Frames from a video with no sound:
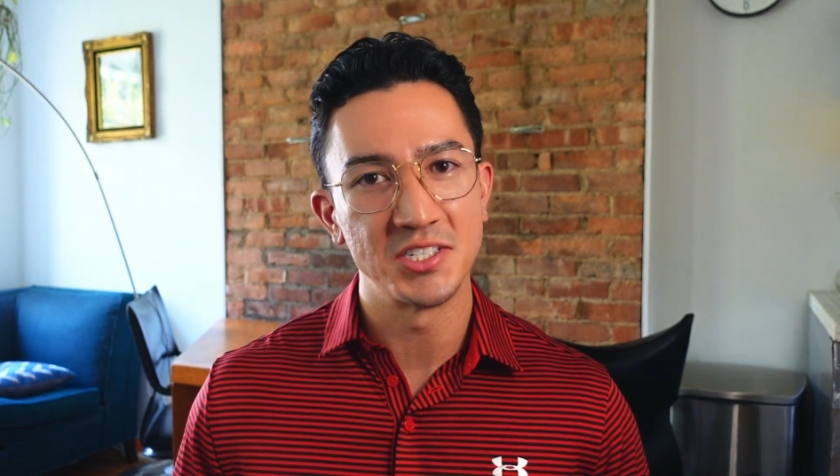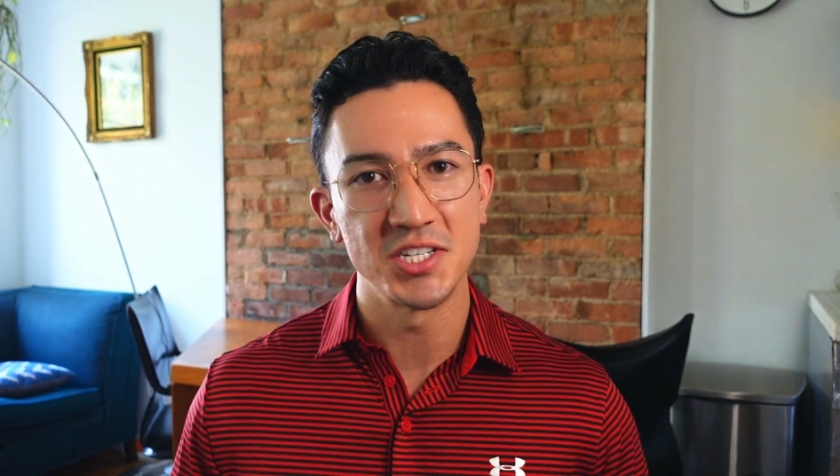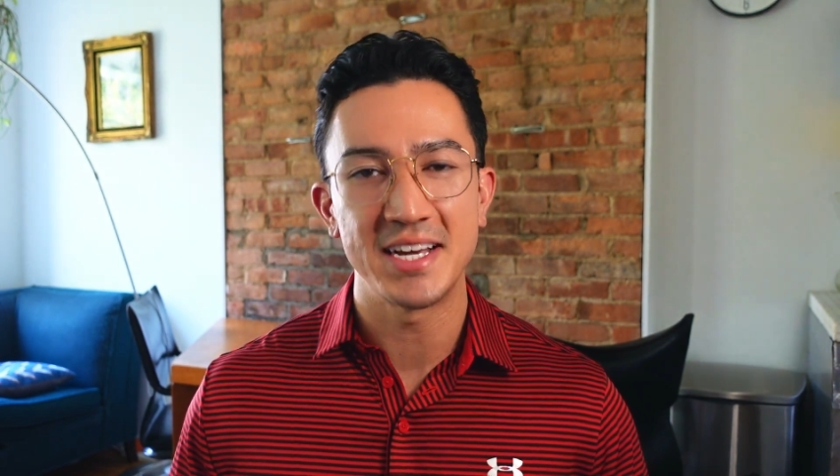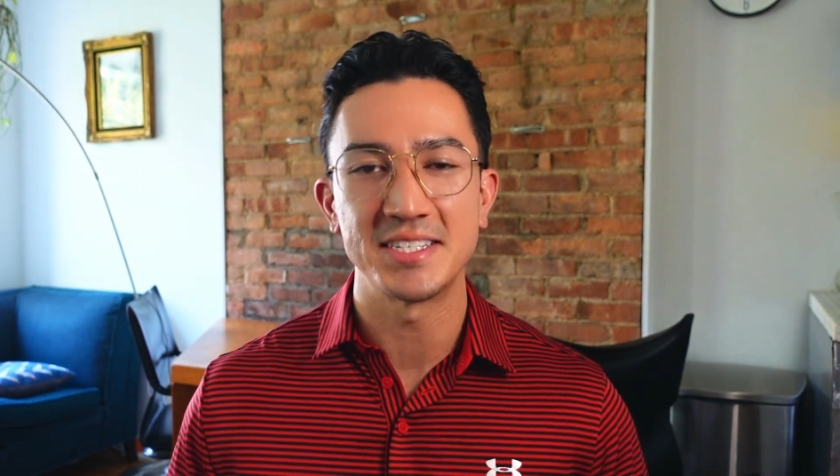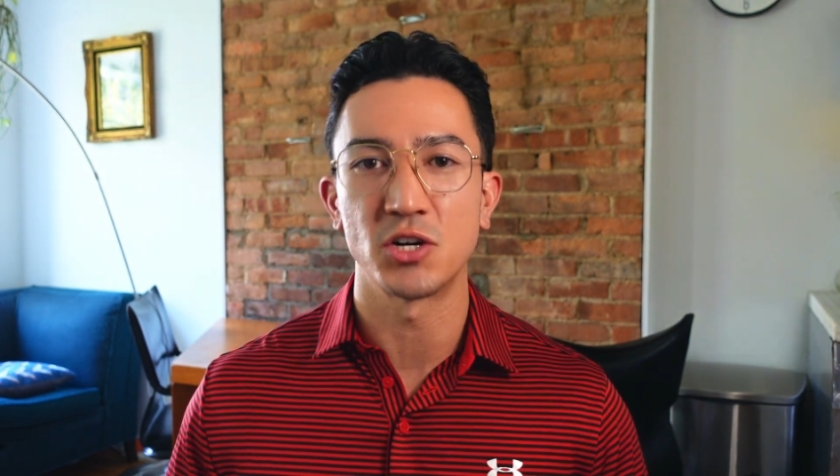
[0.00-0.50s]

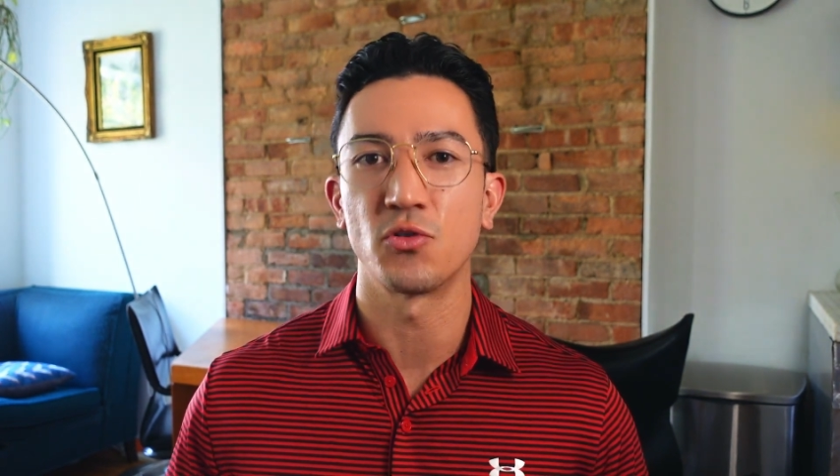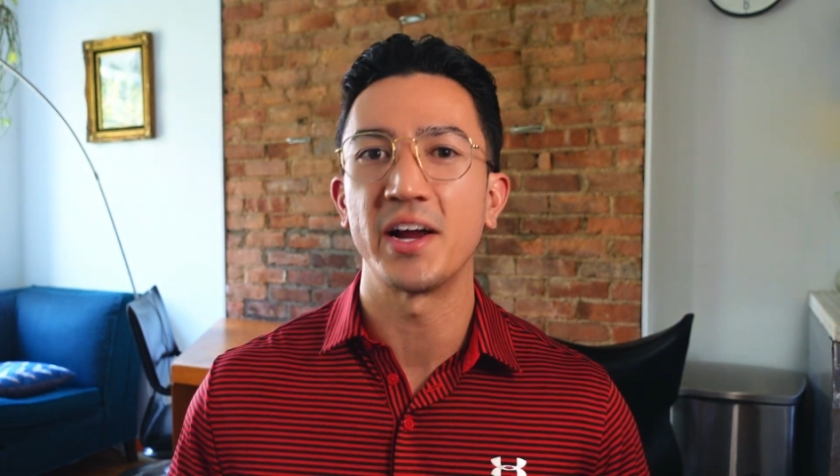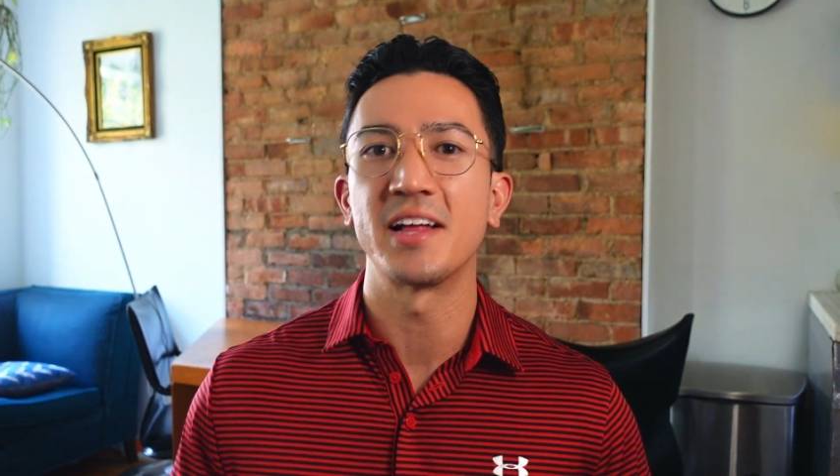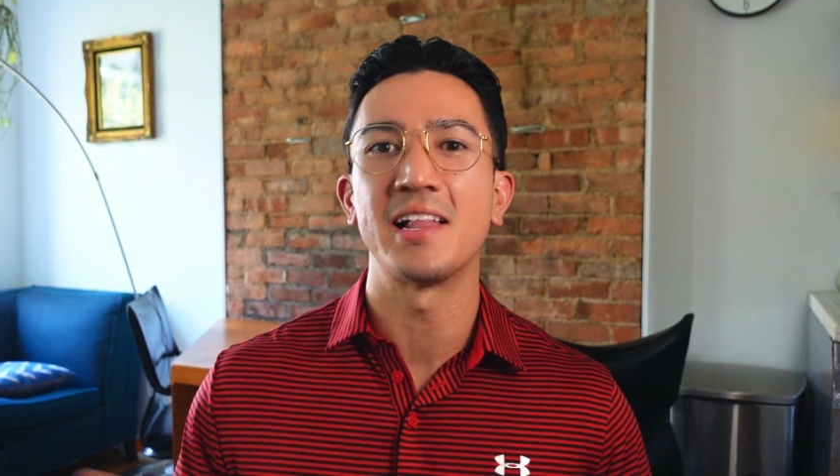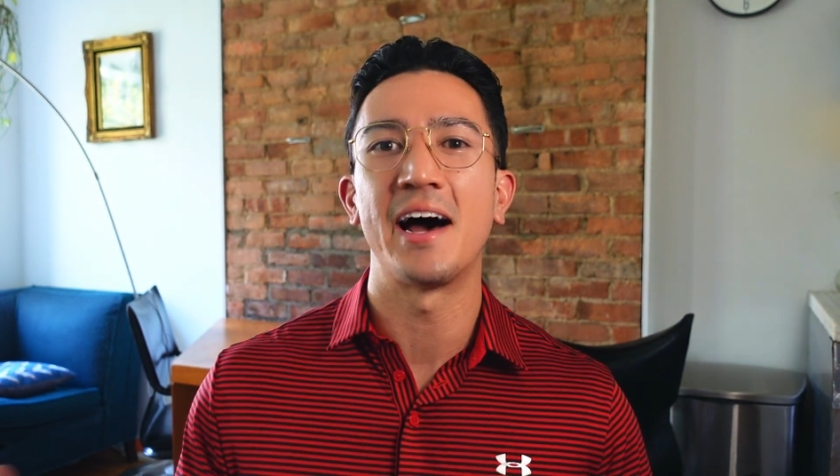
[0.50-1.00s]
just has a
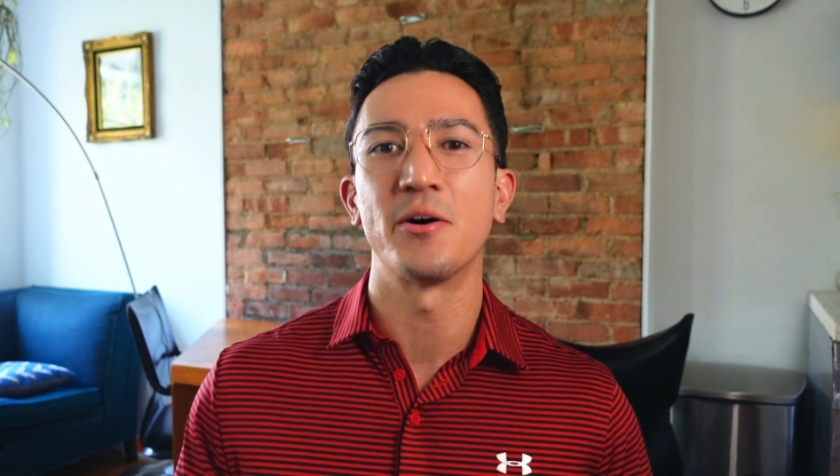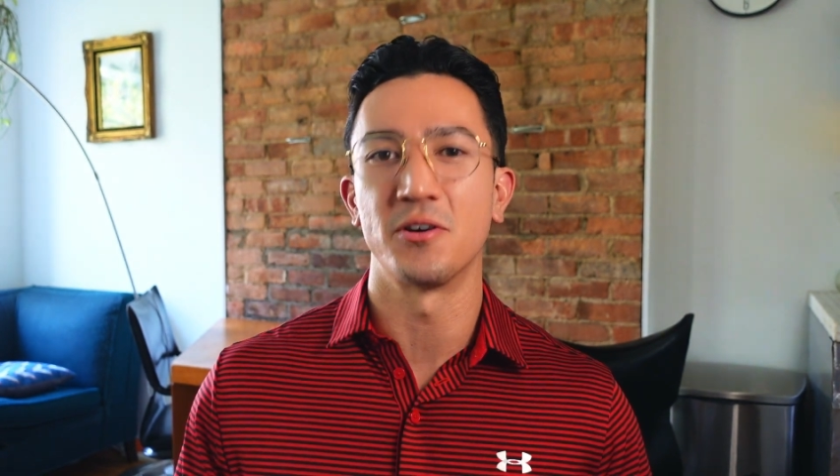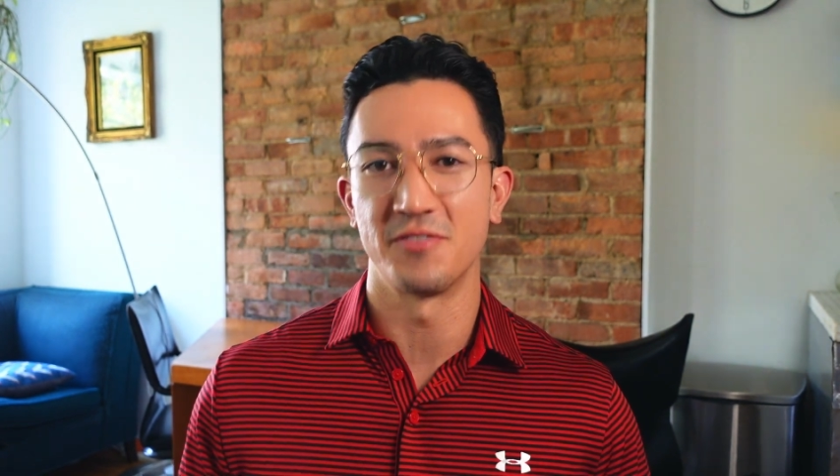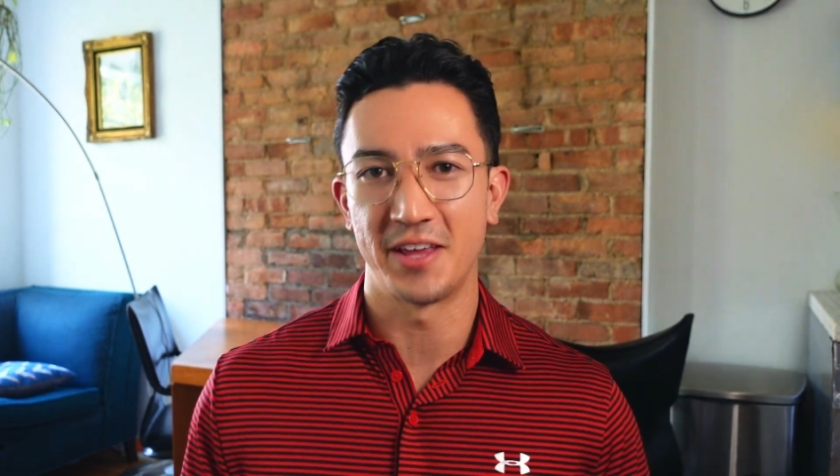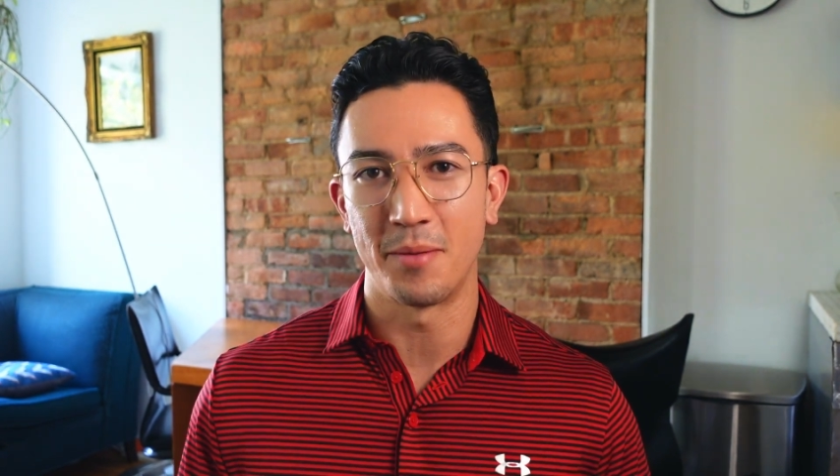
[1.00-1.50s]
gray cloud
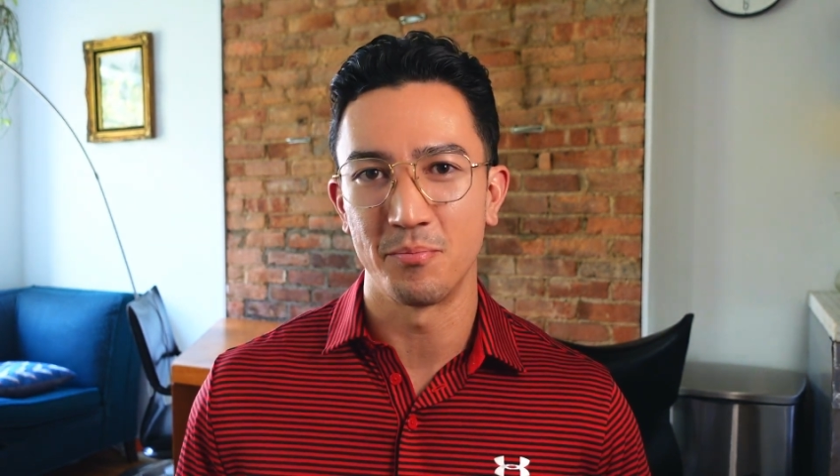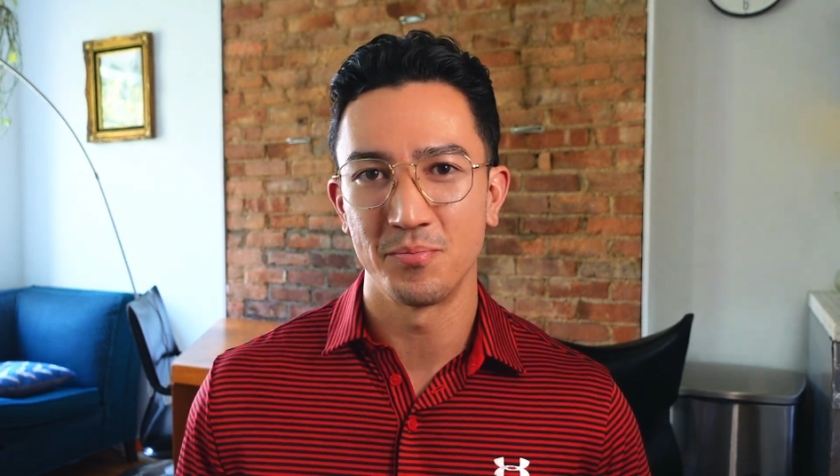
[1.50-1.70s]
over them.